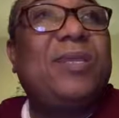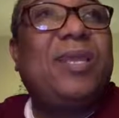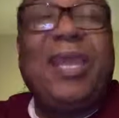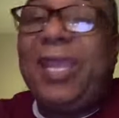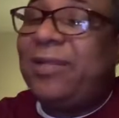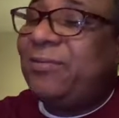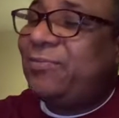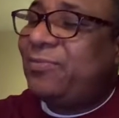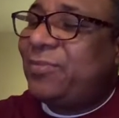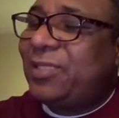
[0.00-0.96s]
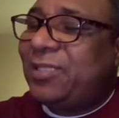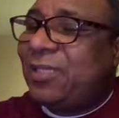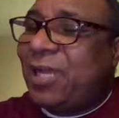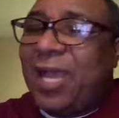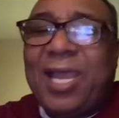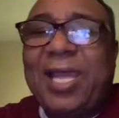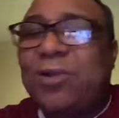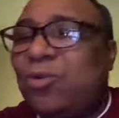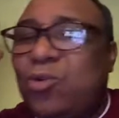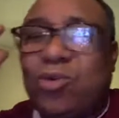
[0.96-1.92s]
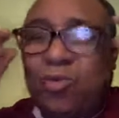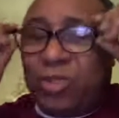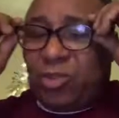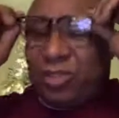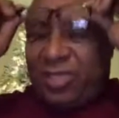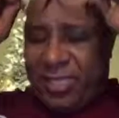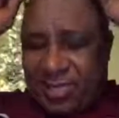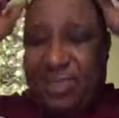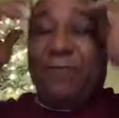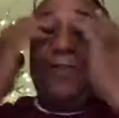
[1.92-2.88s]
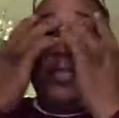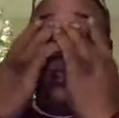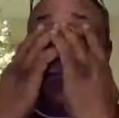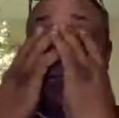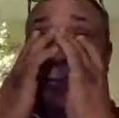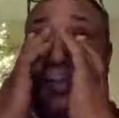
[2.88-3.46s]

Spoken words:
And I don't know what to tell Deviator.